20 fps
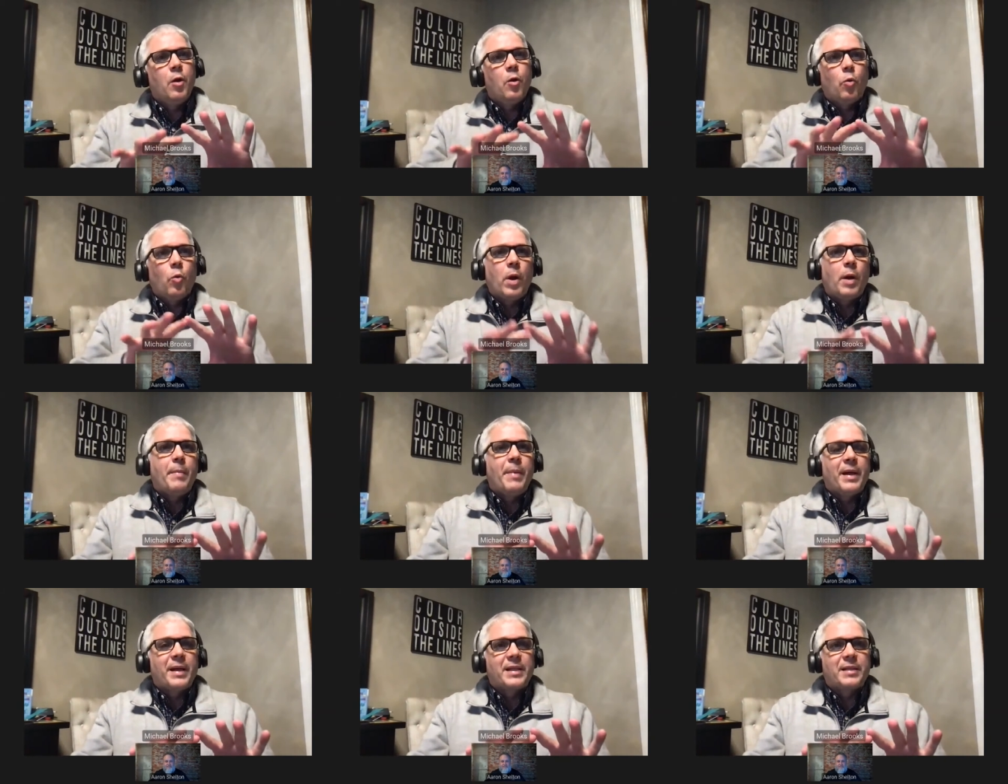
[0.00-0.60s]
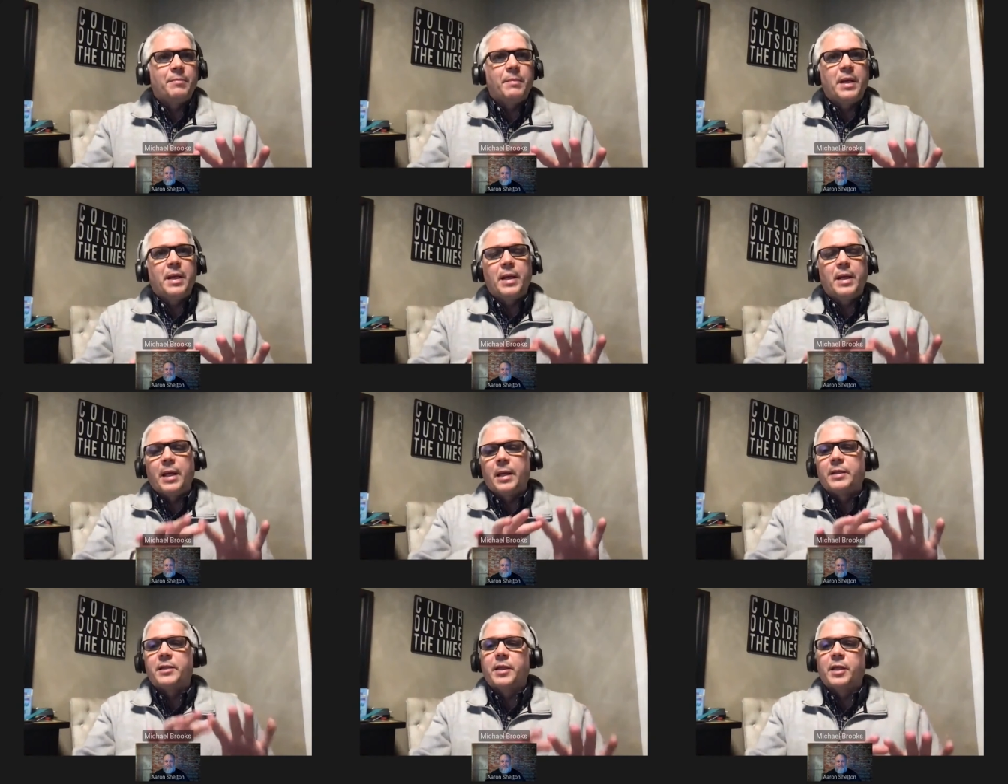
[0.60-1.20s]
WebEx
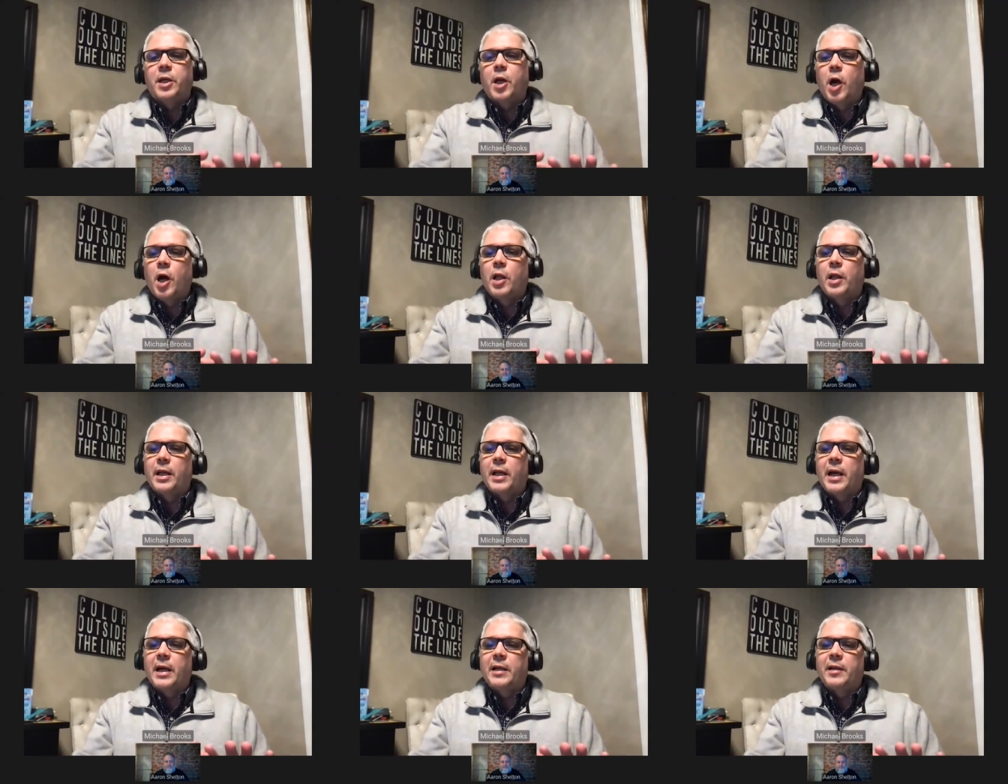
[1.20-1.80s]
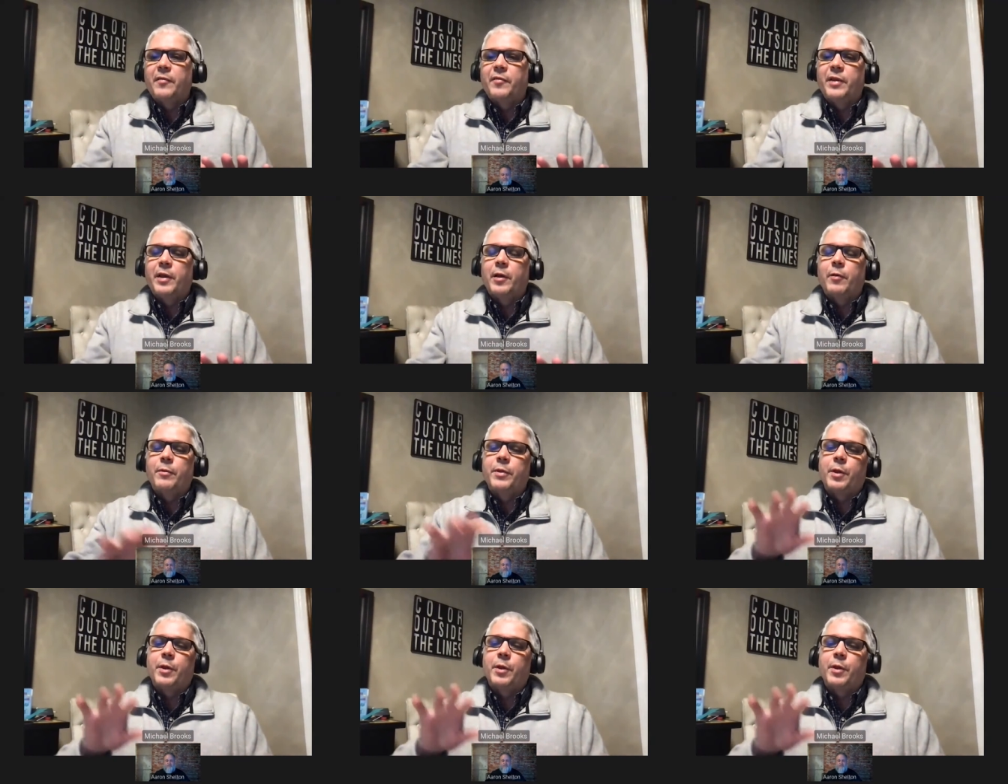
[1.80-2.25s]
meetings and calling kind of thing,